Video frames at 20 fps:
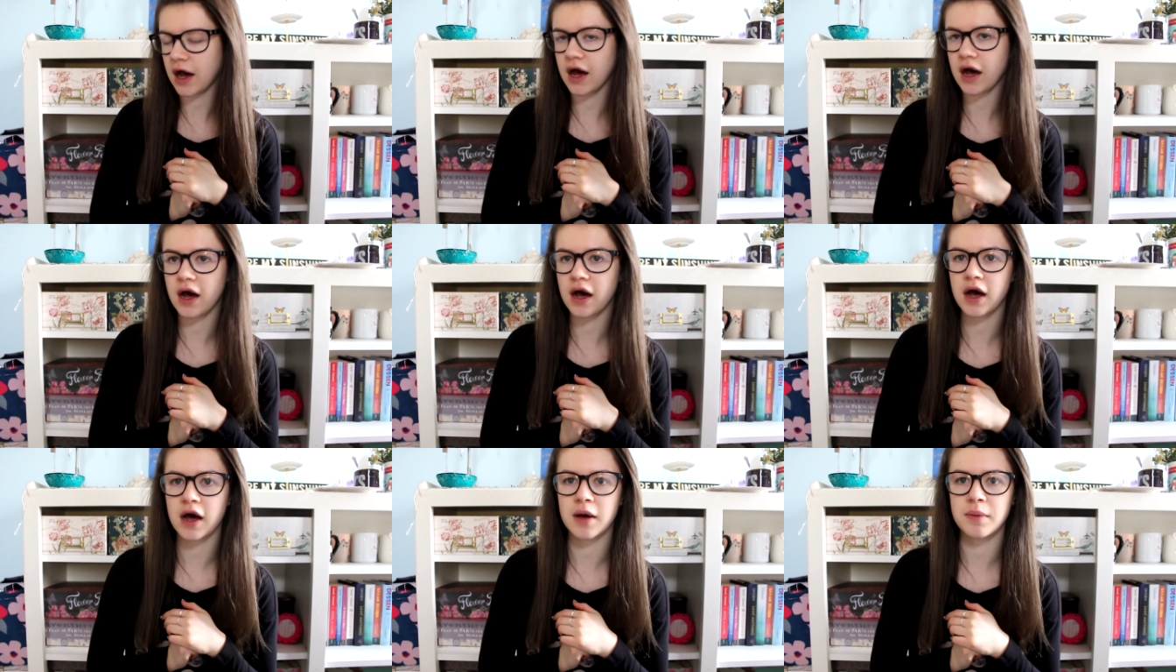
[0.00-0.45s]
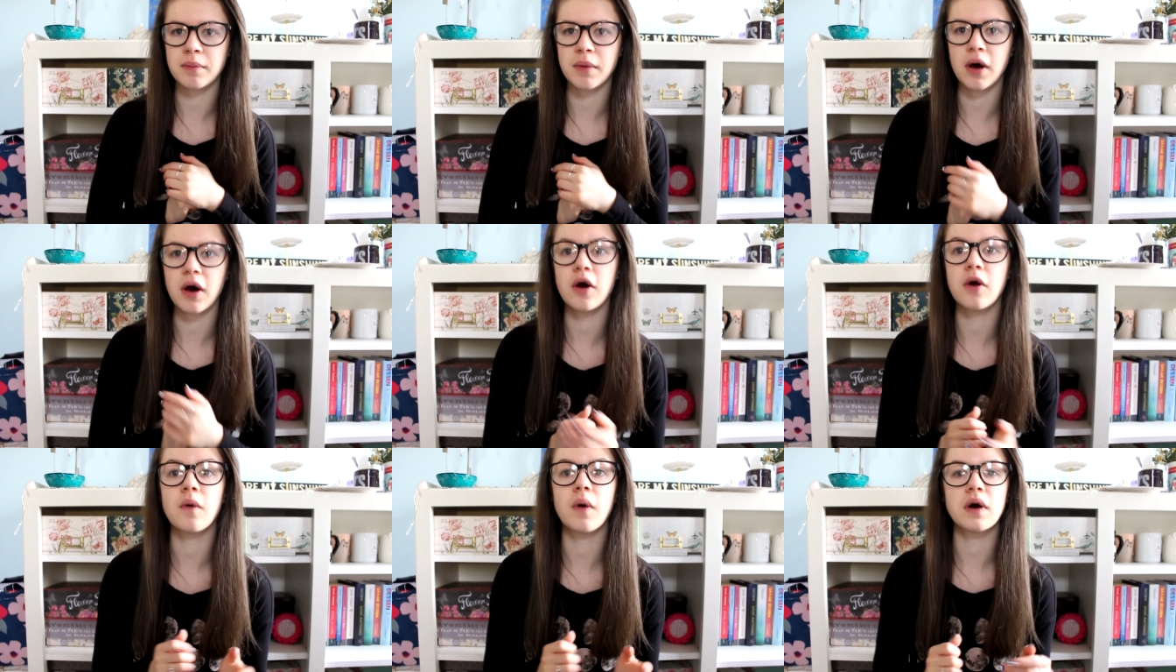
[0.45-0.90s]
Um,
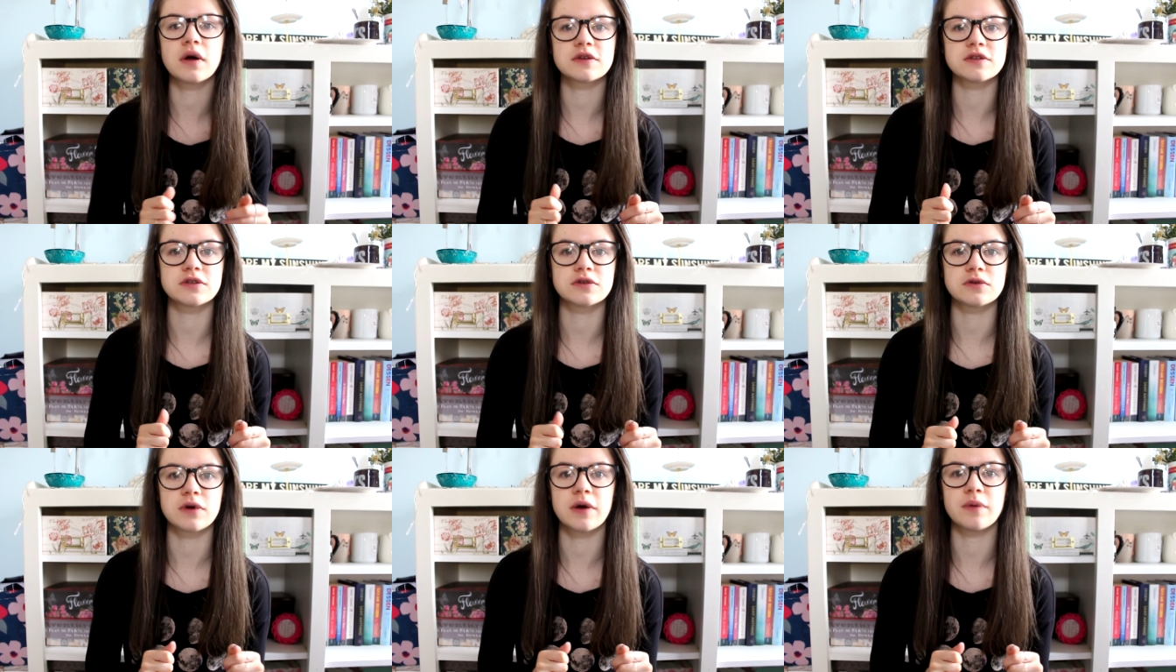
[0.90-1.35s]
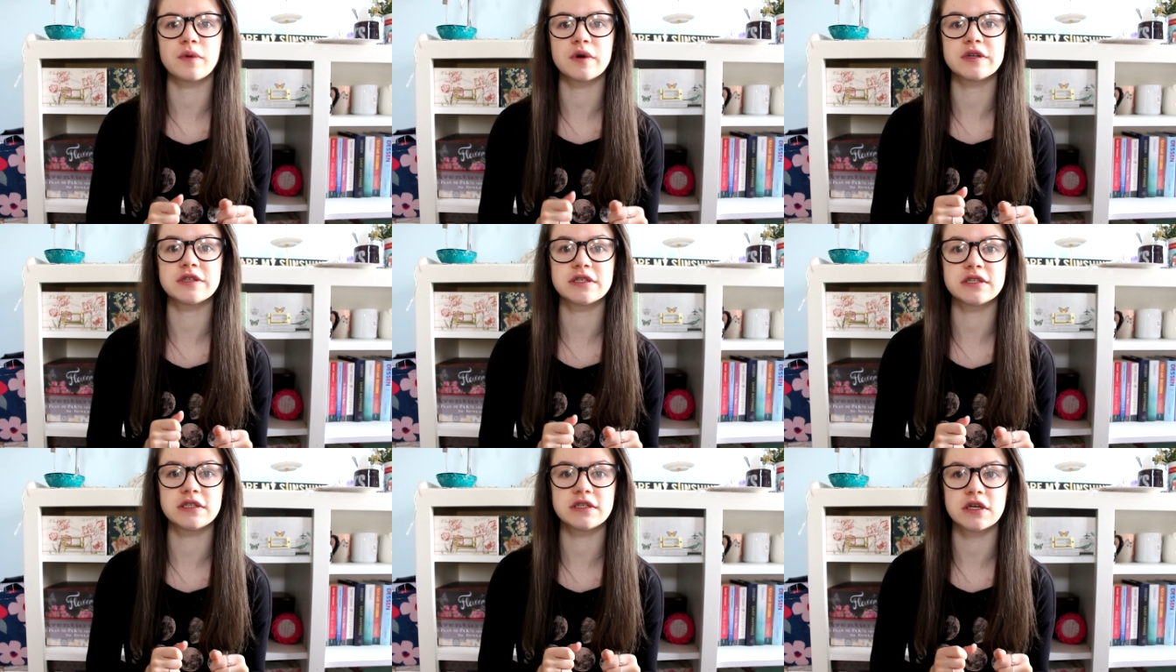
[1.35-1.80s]
oh, also, I
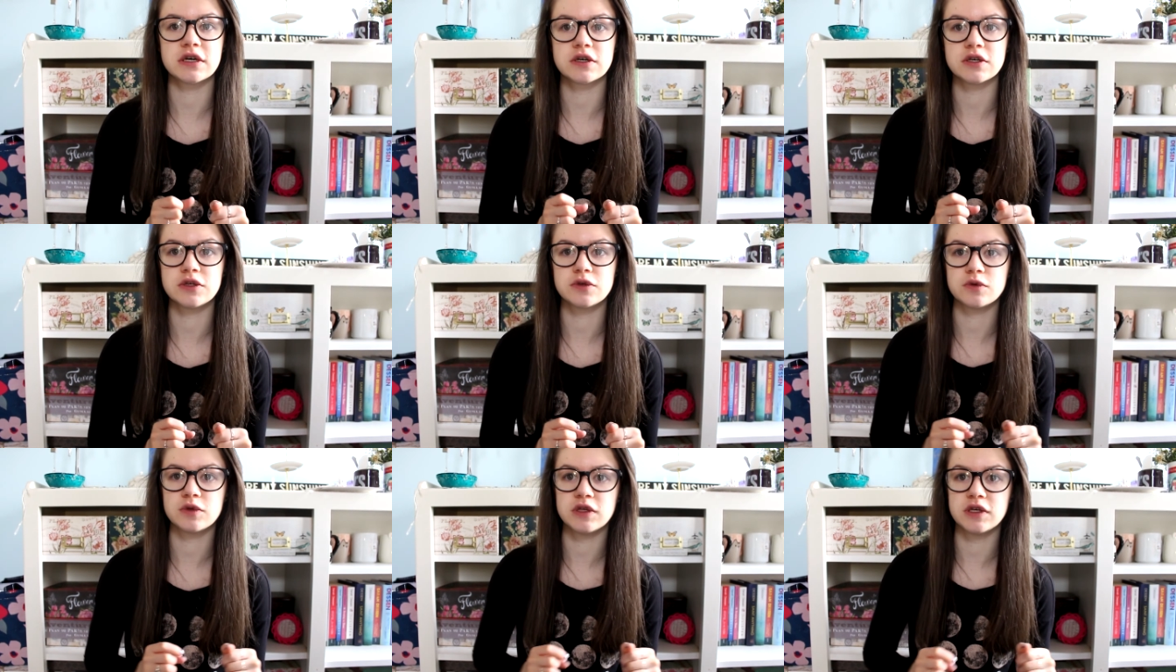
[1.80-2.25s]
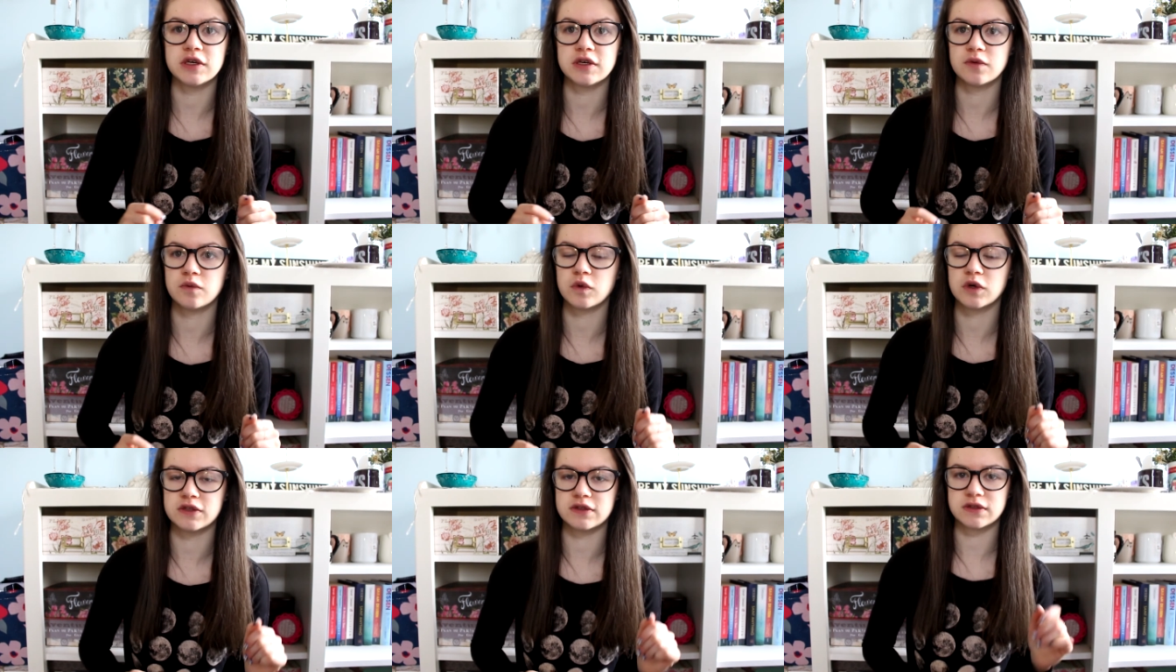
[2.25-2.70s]
wanted to tell you the
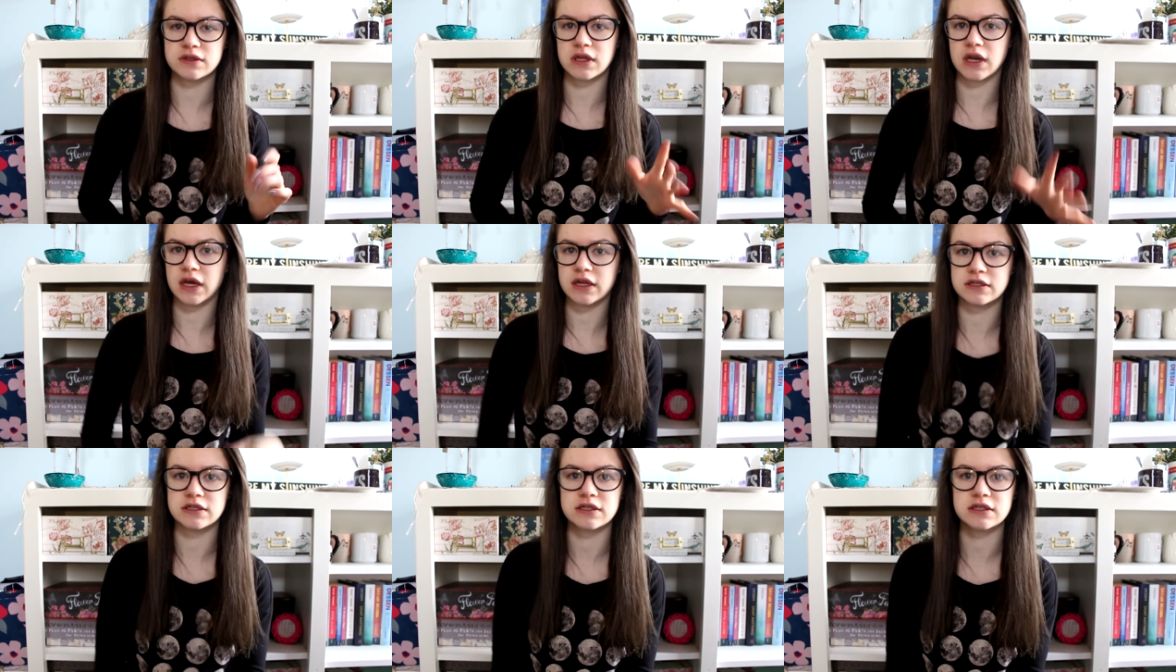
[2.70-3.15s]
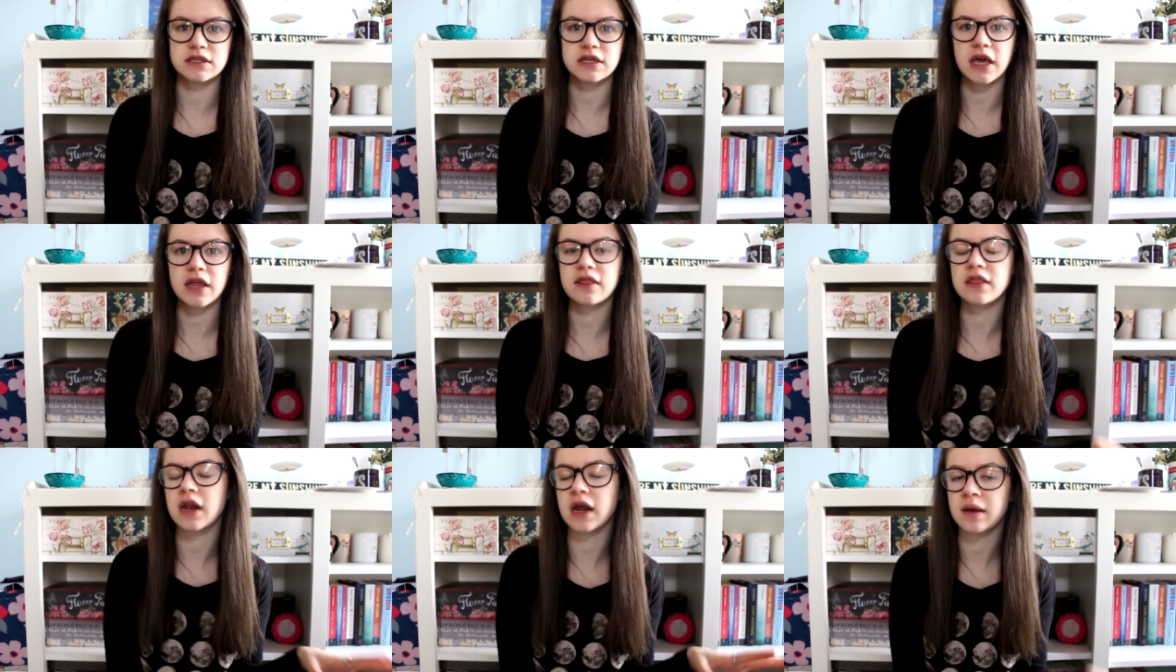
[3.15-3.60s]
ones that I didn't
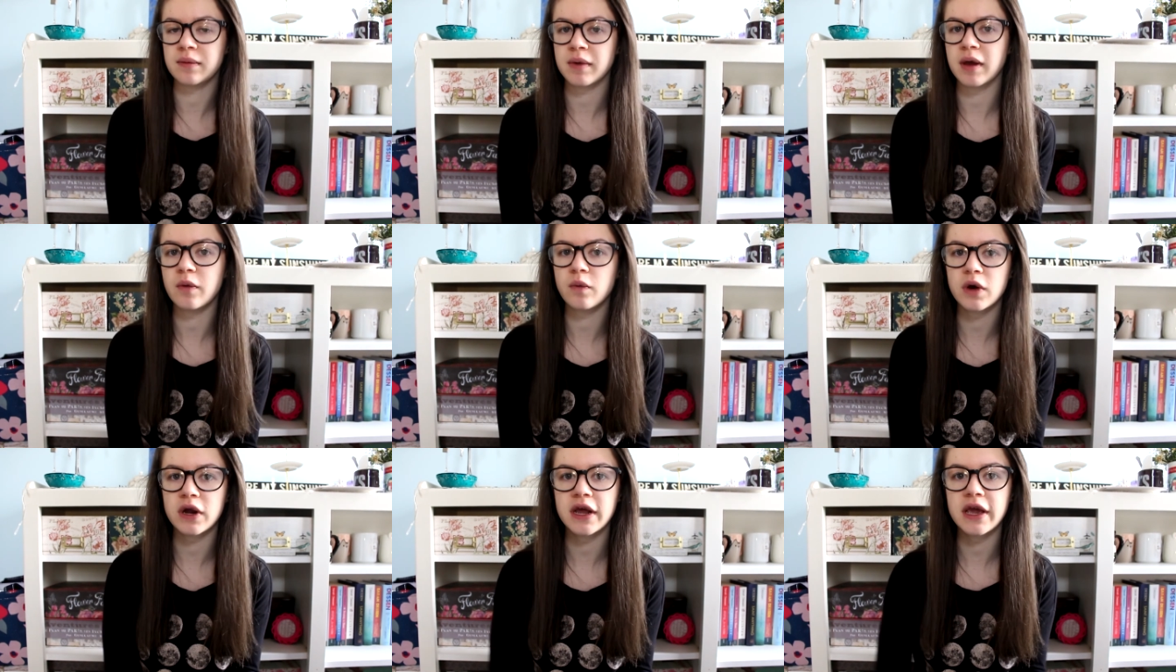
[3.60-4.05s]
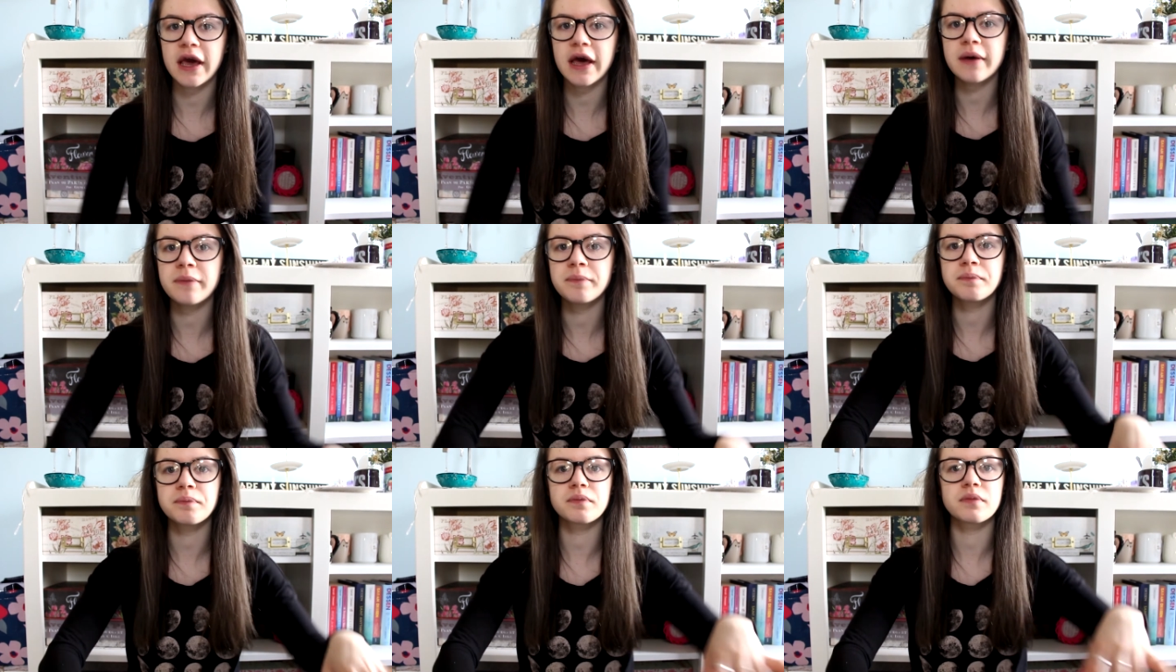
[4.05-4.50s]
get that I might want to get.